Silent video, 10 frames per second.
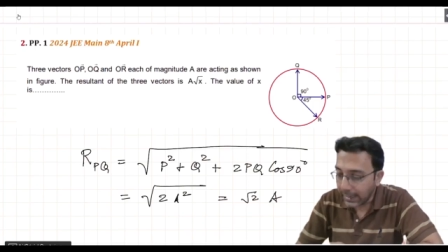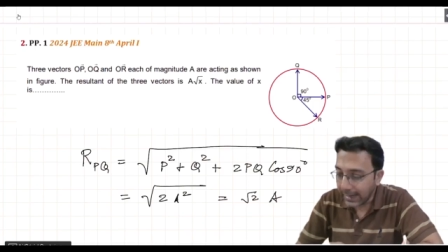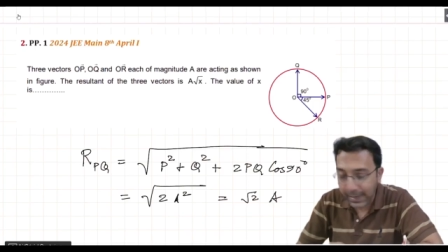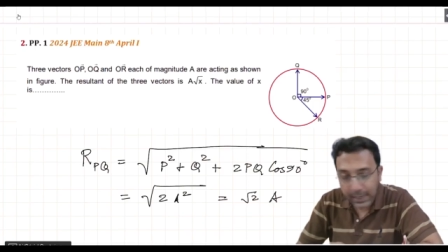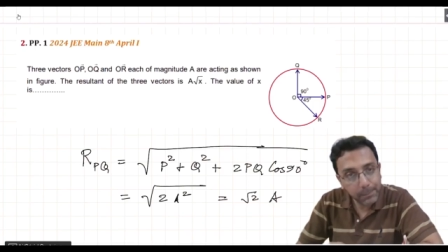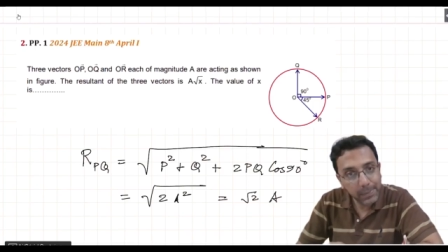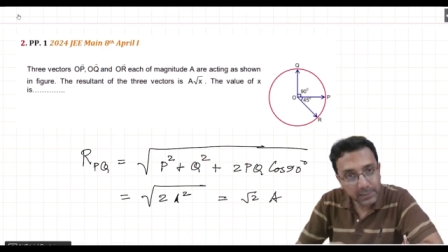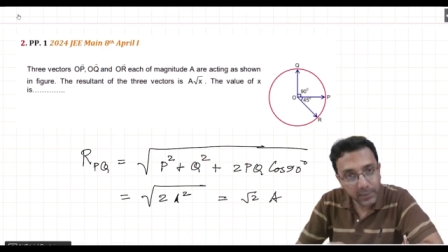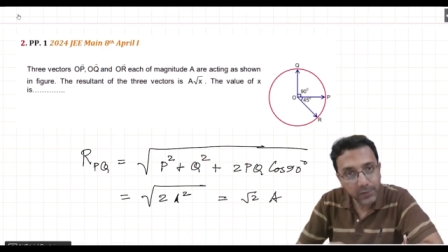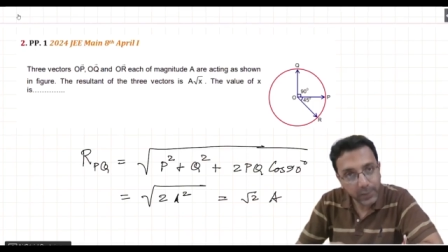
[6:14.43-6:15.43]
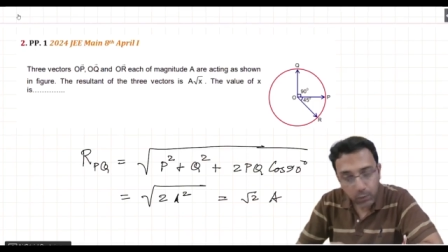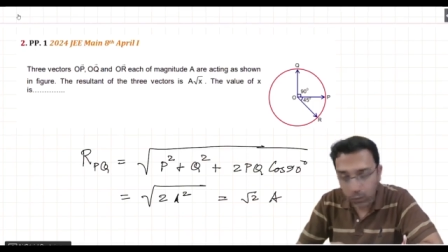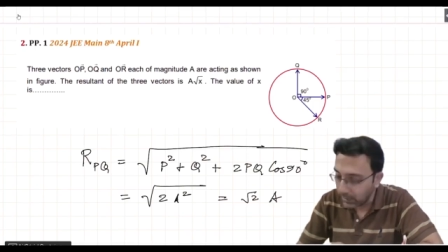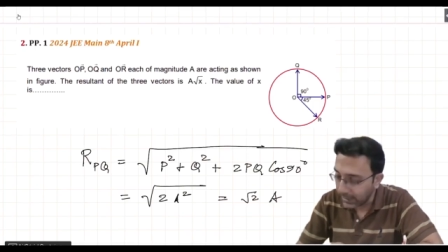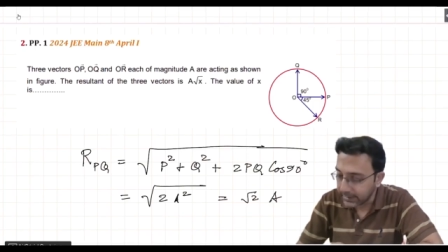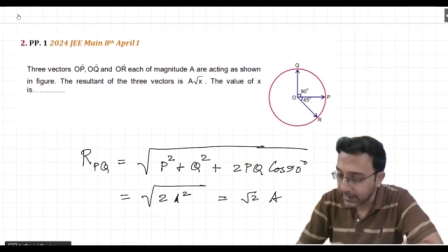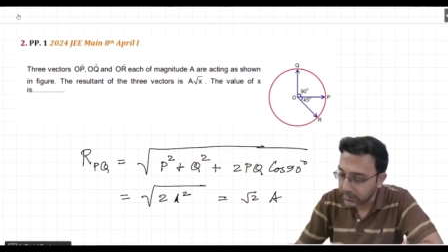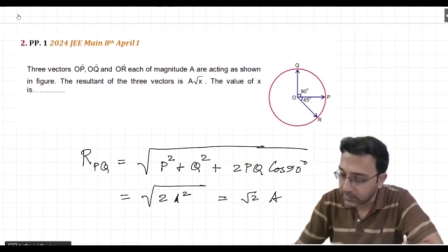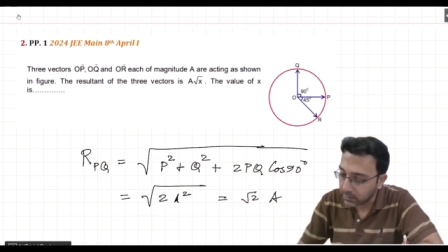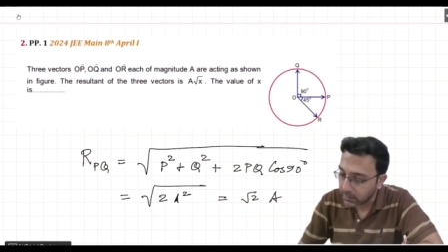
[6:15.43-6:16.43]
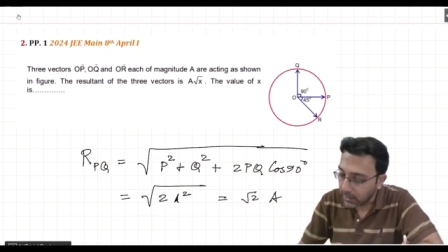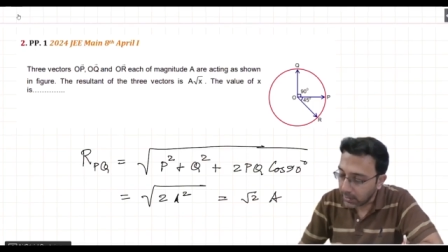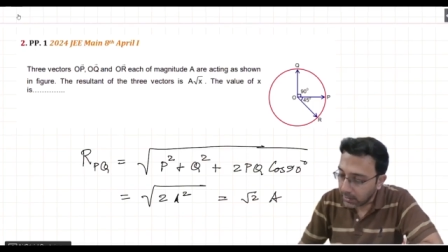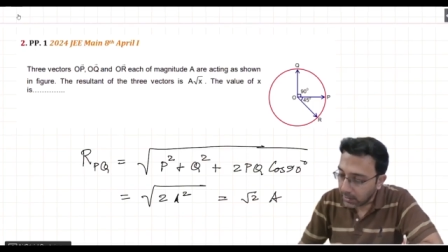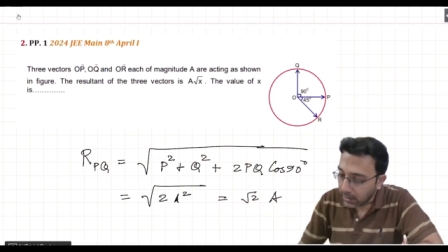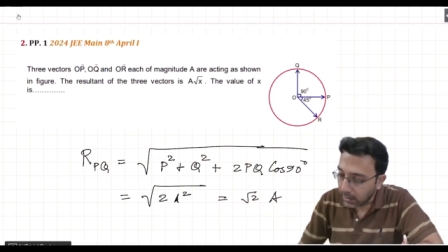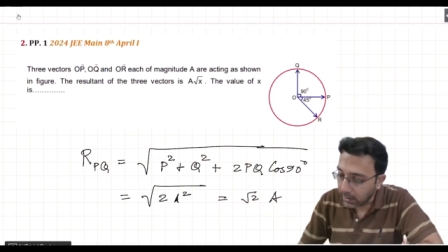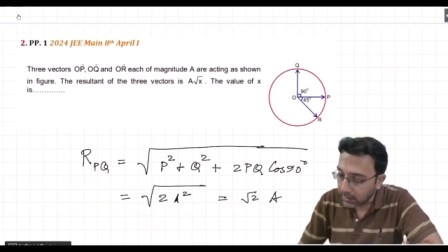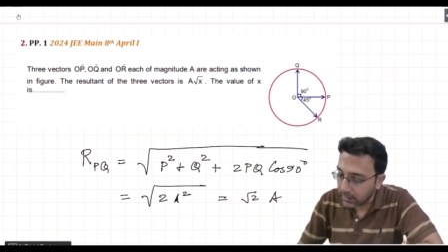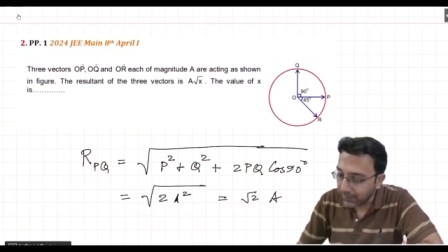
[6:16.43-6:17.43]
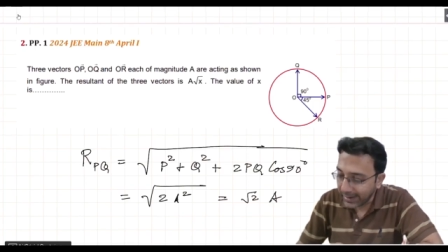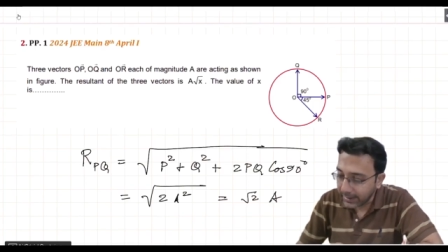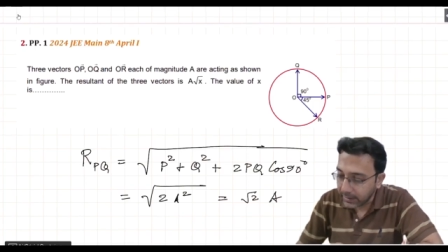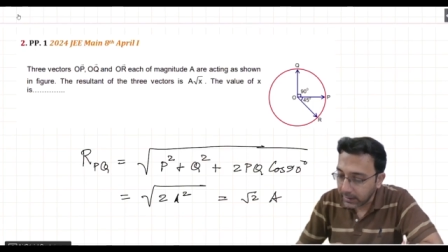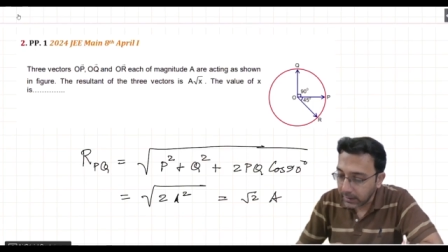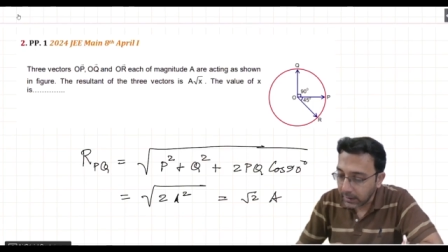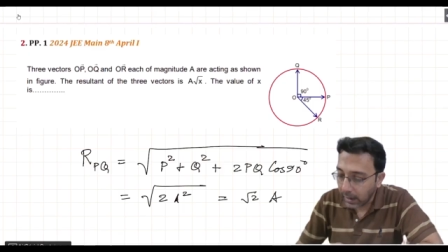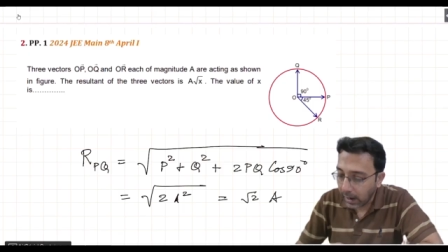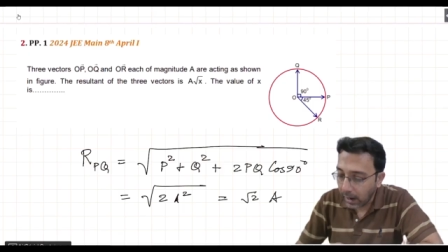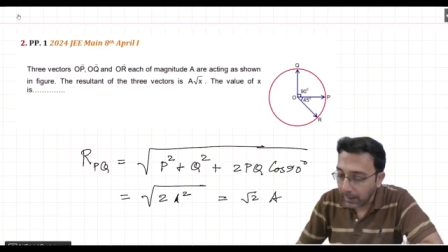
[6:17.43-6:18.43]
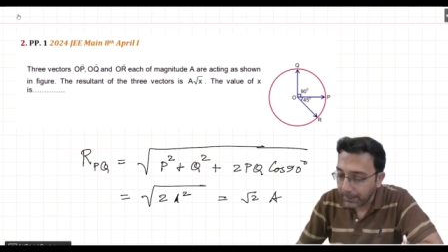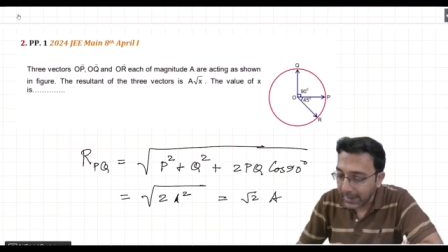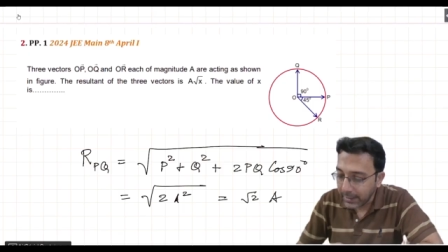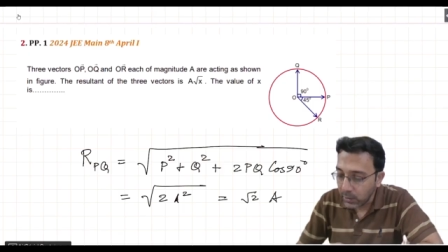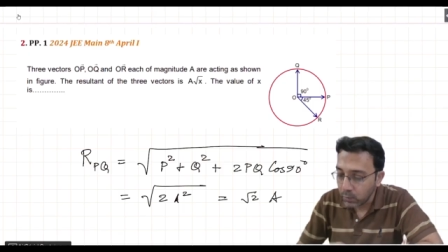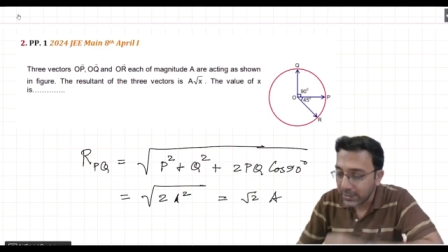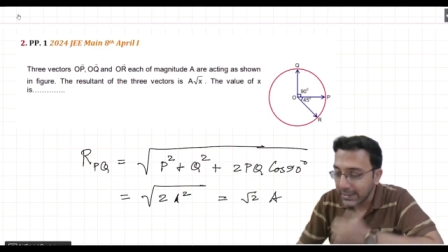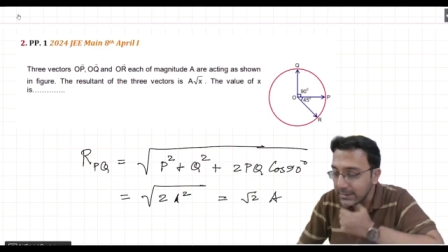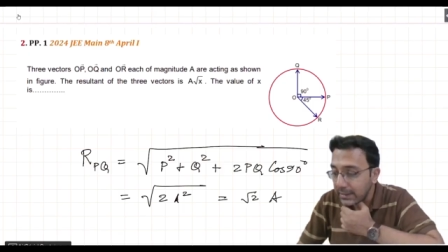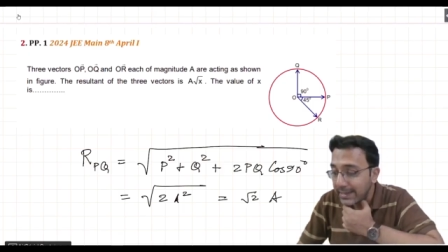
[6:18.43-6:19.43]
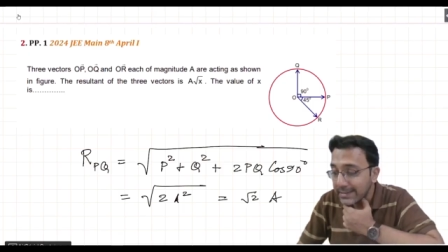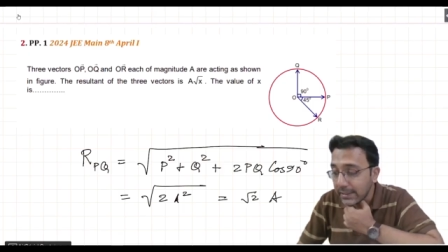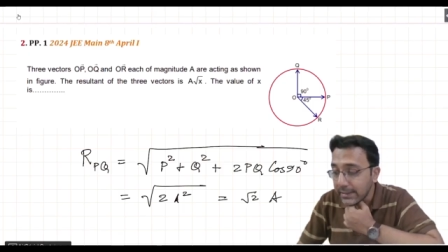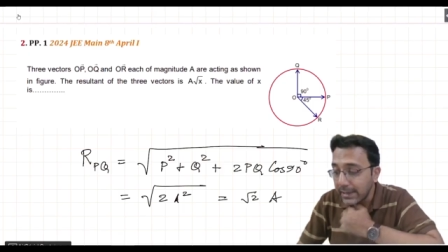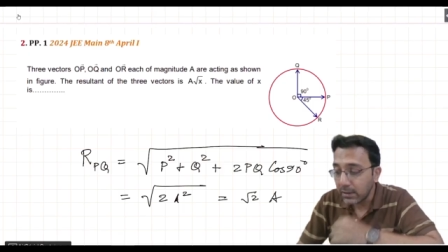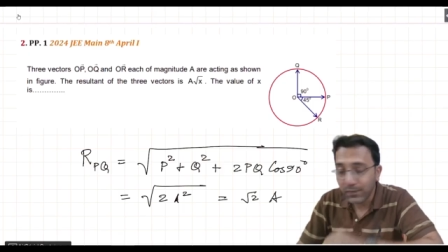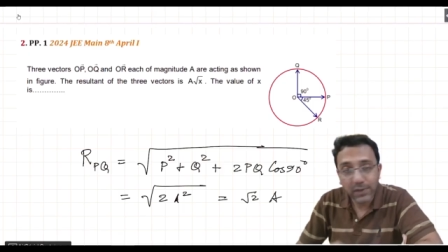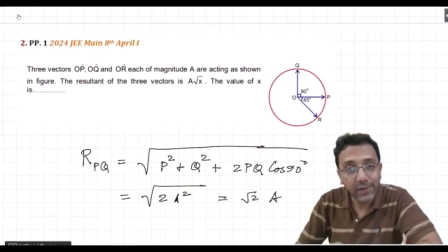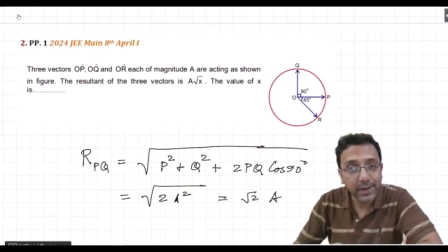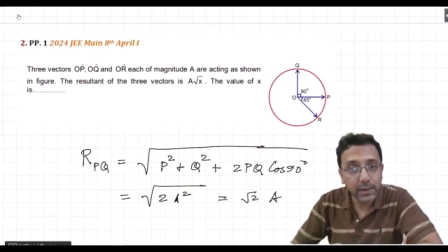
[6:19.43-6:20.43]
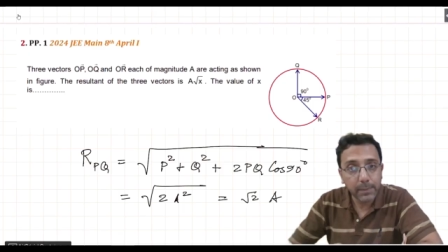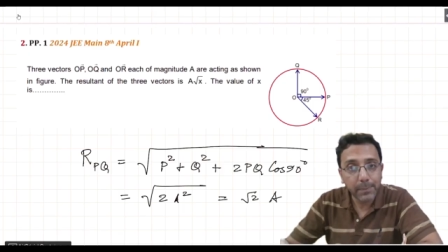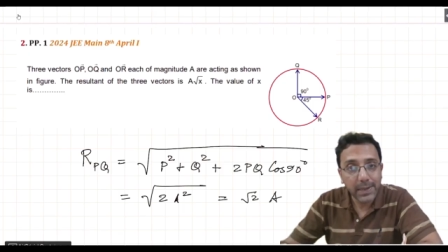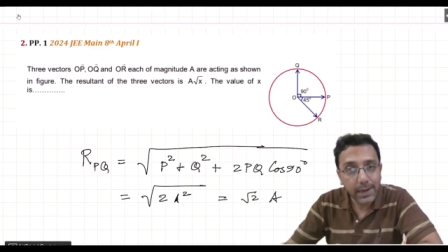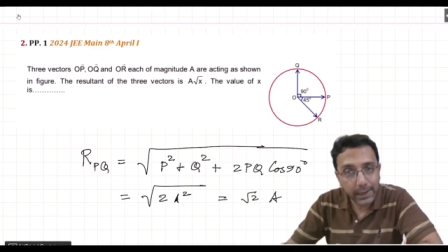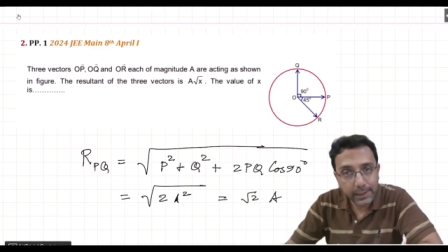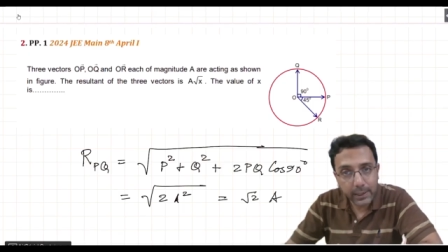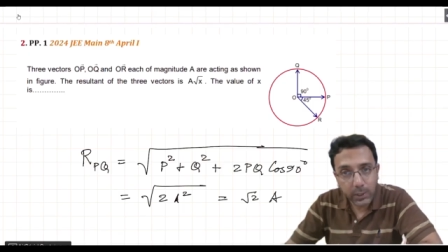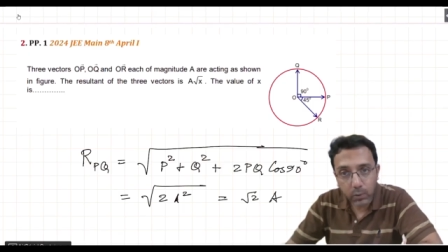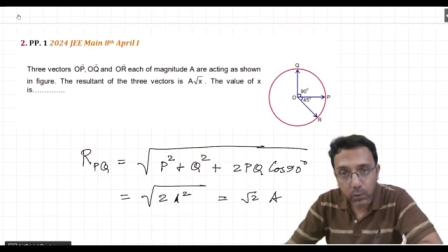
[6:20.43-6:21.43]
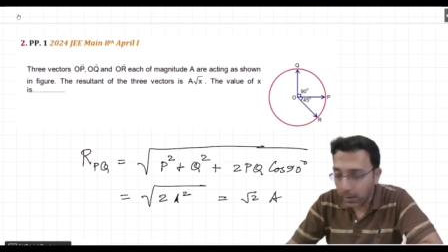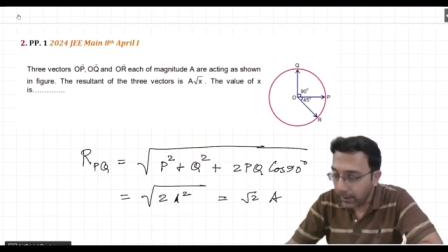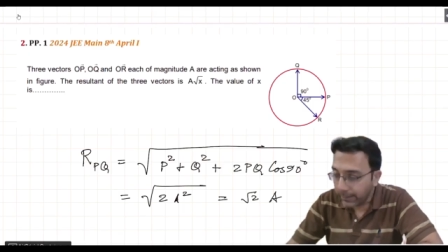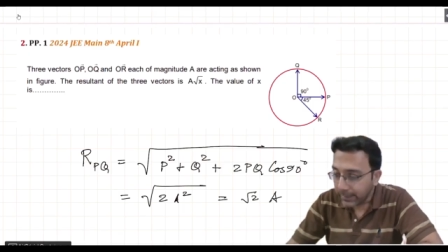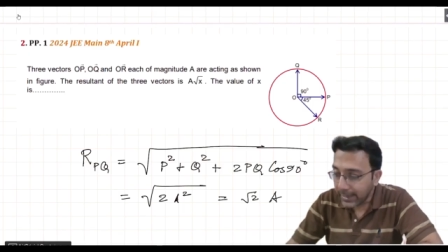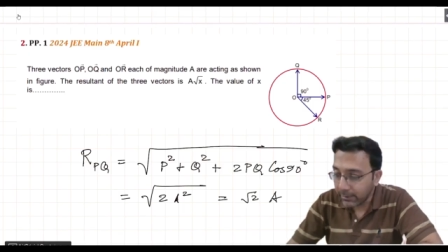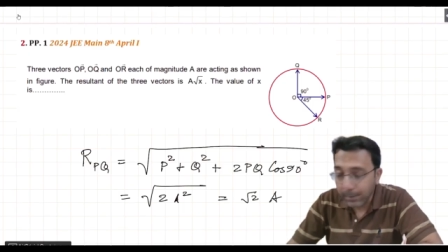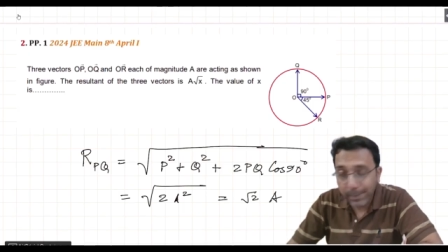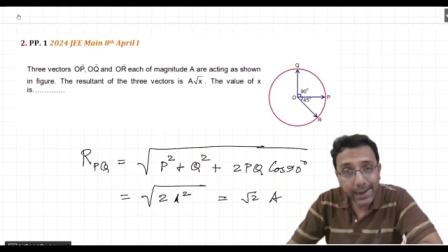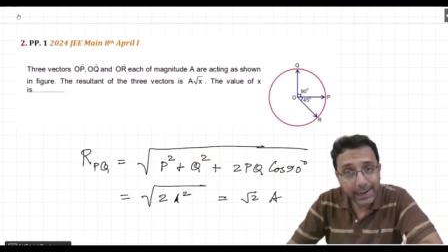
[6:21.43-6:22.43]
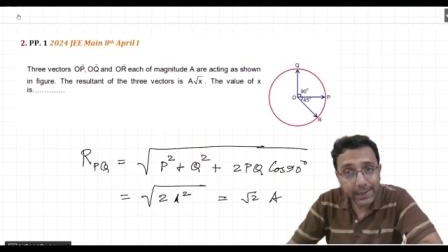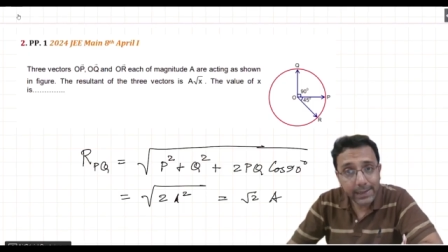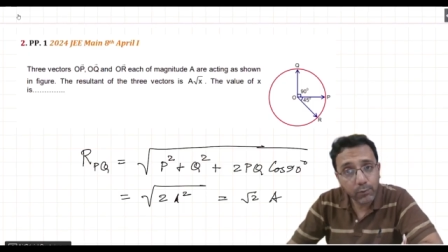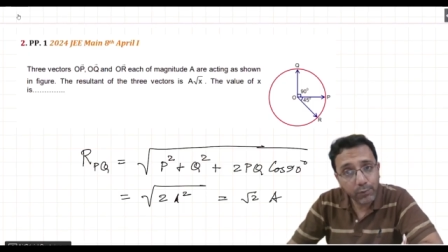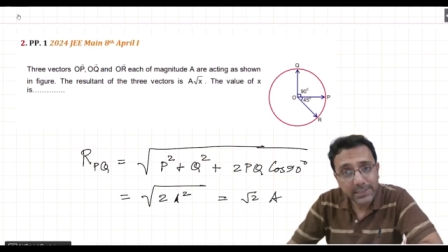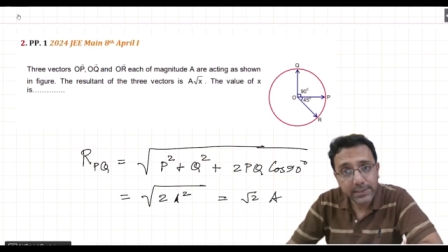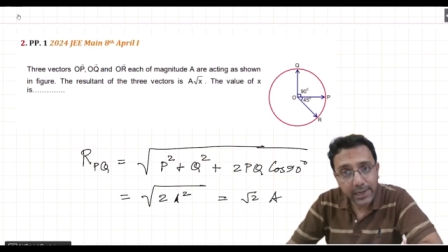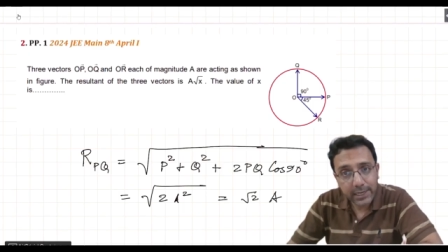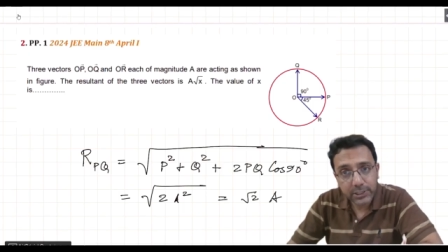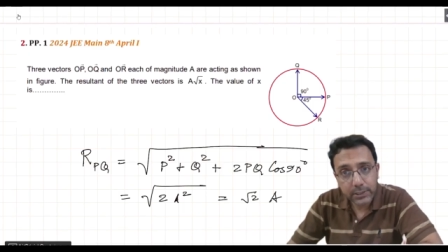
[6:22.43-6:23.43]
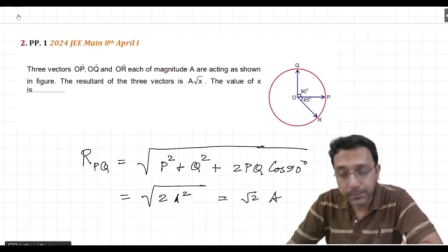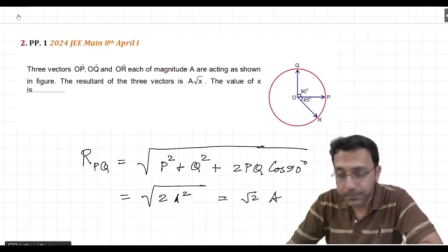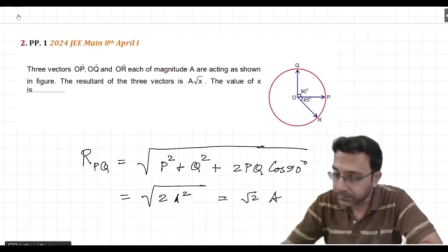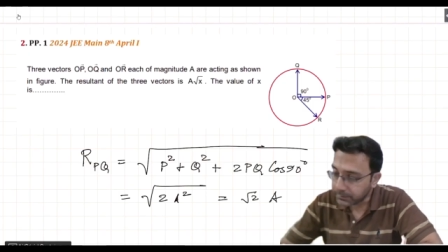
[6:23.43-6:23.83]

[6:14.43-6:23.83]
A in place of Q, like that. So the vector RPQ, that is the resultant of the vector P and Q, that will be heading in which direction?